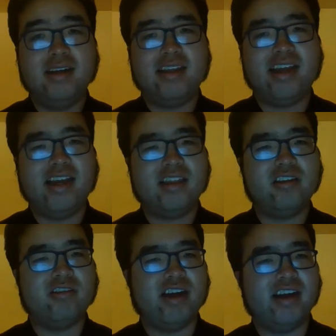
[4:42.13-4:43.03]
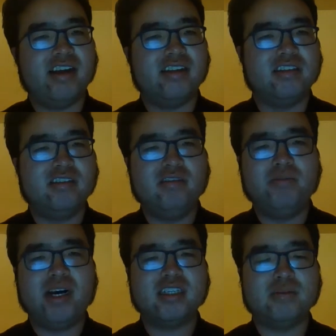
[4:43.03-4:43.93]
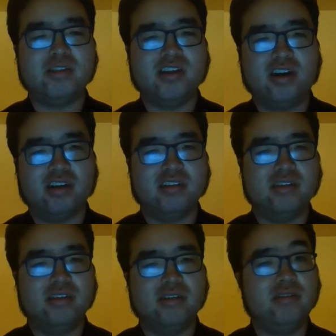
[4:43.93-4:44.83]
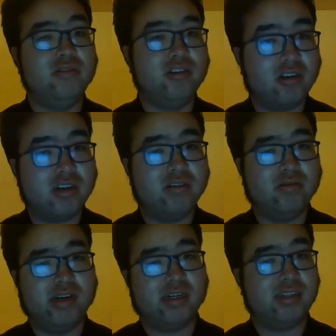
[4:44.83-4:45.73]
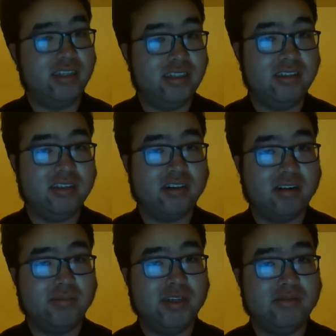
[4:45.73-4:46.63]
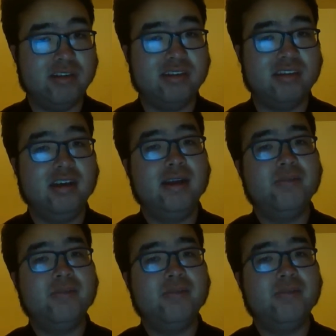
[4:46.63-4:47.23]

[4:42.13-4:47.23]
They had their eye on two possible targets: New York, where Clinton's army was,